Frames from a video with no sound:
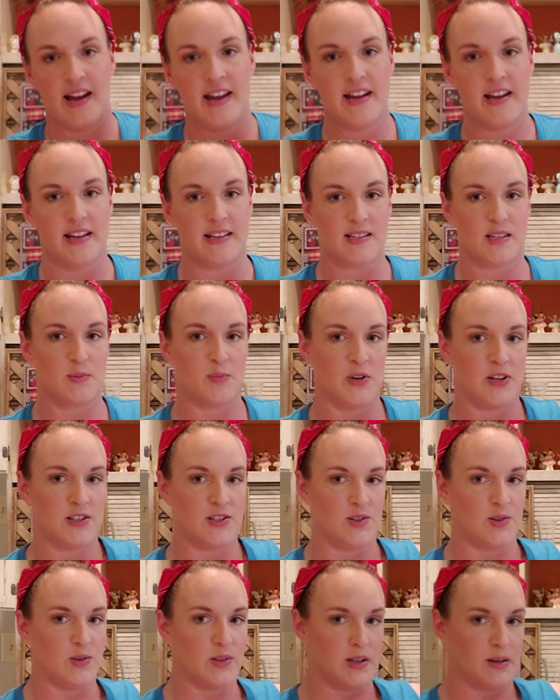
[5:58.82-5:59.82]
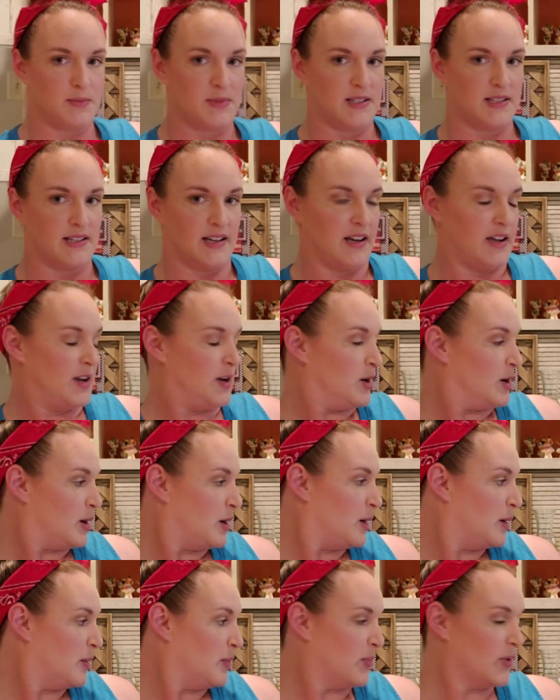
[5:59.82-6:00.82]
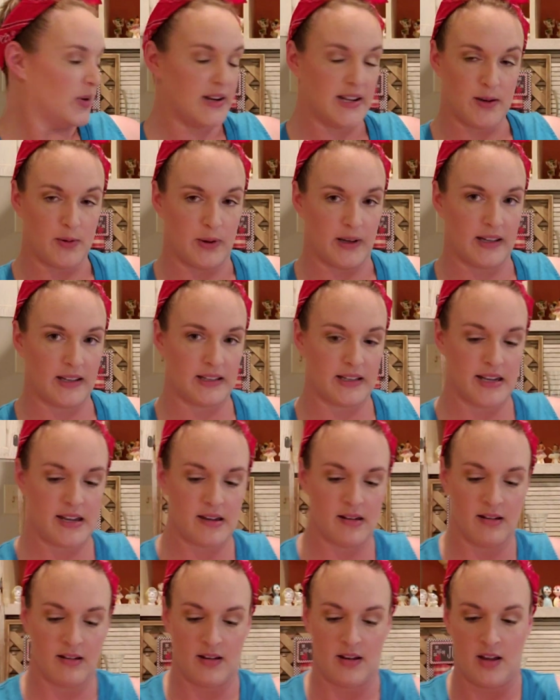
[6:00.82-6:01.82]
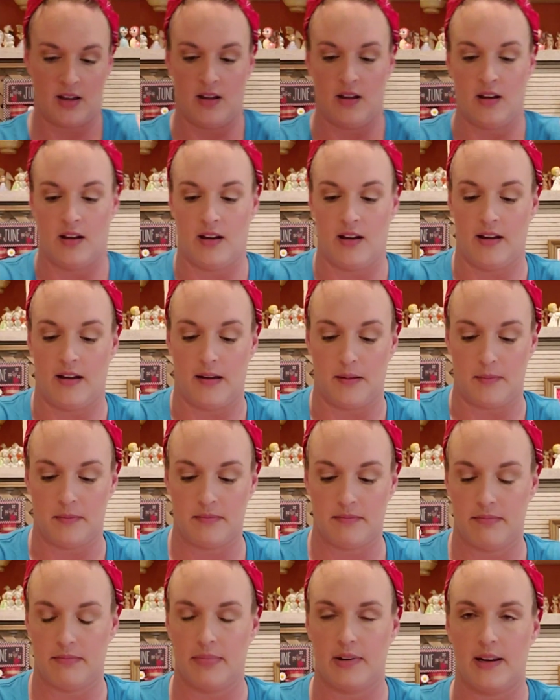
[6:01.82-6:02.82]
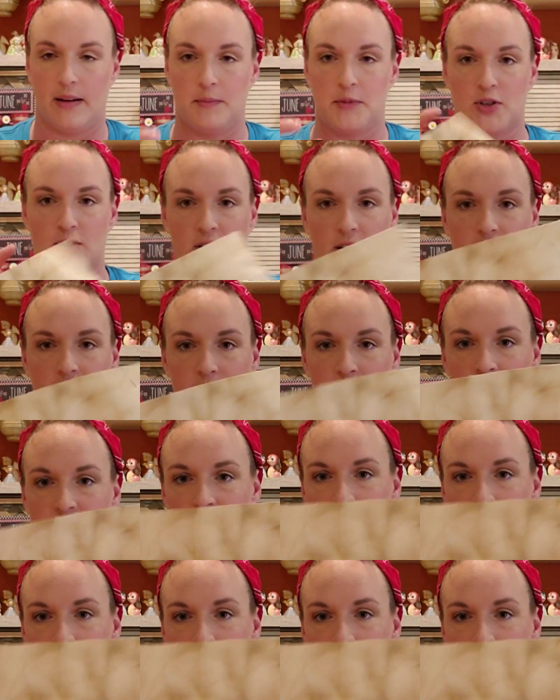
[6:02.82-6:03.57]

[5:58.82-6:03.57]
I got Spring Tulips done pretty quickly, but I'm struggling with